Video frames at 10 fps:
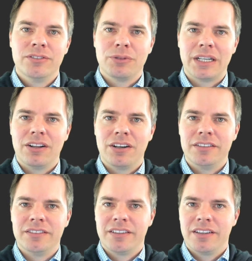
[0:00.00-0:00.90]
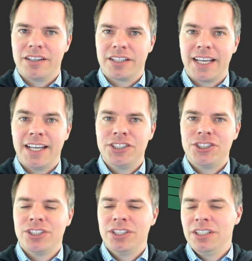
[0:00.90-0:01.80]
reloads the
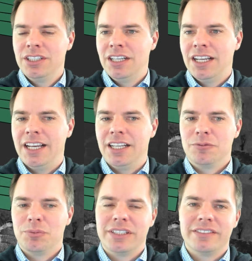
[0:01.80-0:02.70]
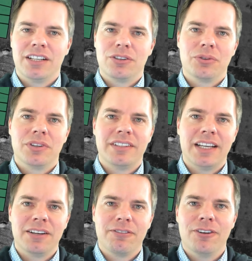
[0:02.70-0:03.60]
cache and brings out all the
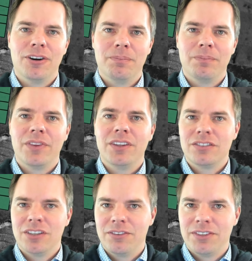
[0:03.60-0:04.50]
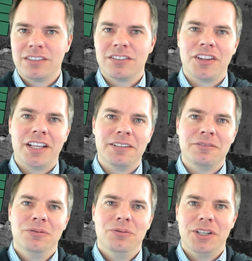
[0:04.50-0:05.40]
data from the server, so then
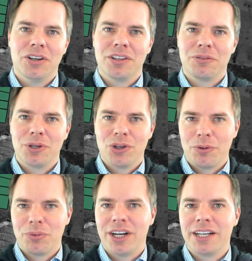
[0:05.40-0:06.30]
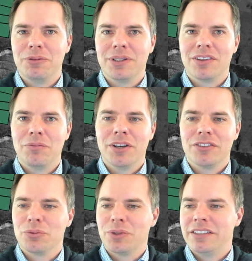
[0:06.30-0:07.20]
we know that we're operating with the
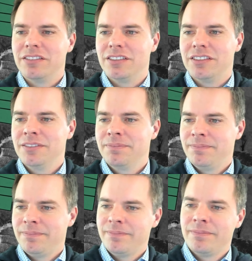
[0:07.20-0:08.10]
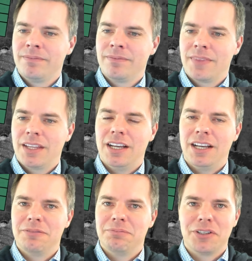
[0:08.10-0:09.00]
most recent
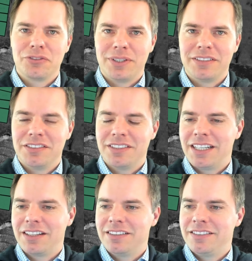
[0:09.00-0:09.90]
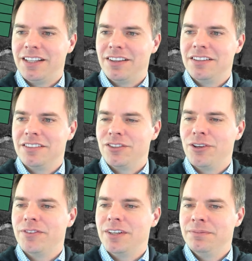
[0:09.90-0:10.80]
data that's hit the
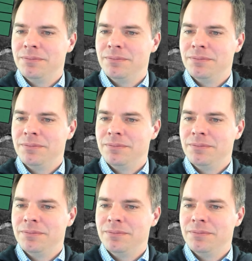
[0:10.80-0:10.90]
server.